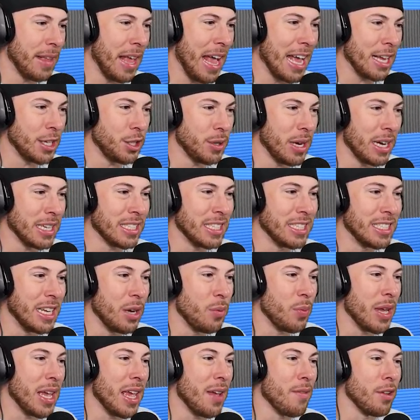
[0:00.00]
As you guys can
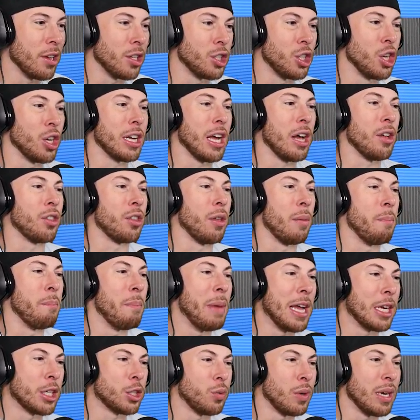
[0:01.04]
see, we even took out the
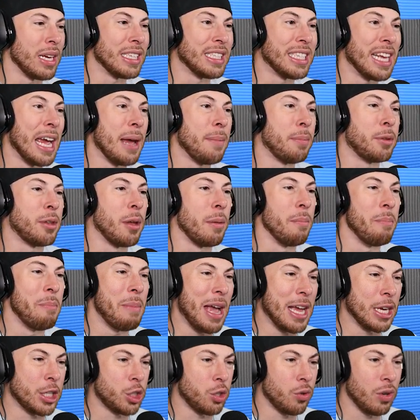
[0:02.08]
measuring tape to
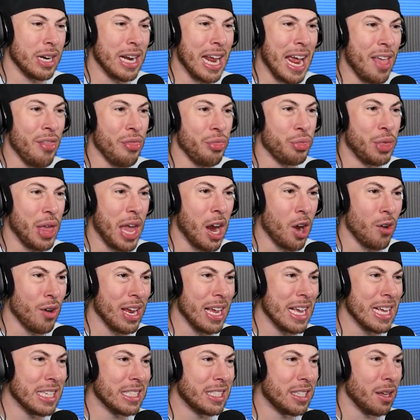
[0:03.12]
measure it. And there
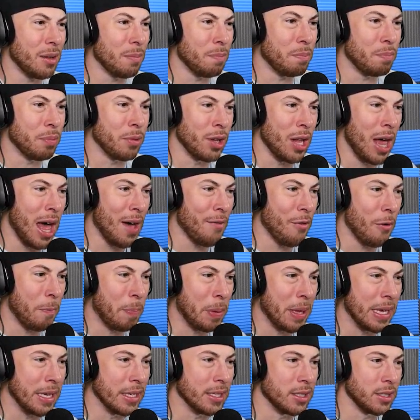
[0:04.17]
is the lava
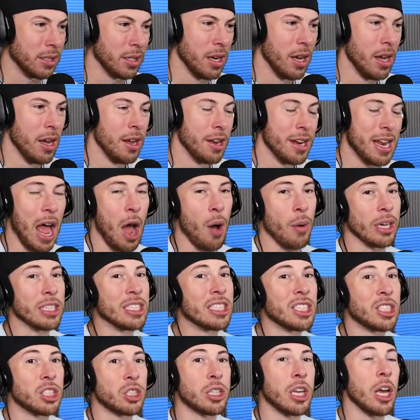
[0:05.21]
piece. Now, it's
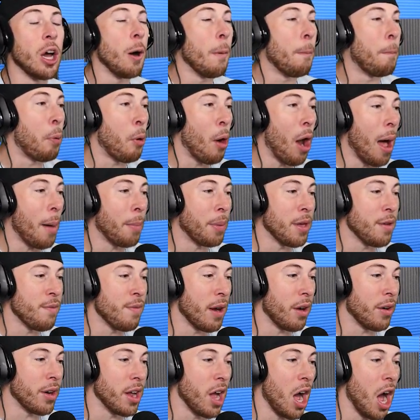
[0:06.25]
still probably
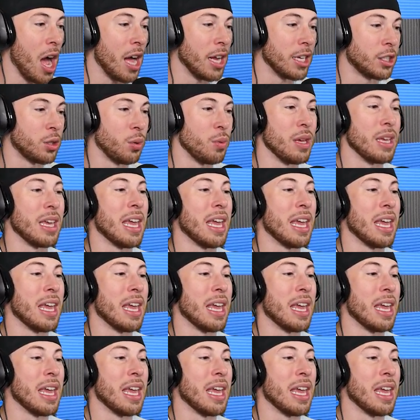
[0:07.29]
very hot, so we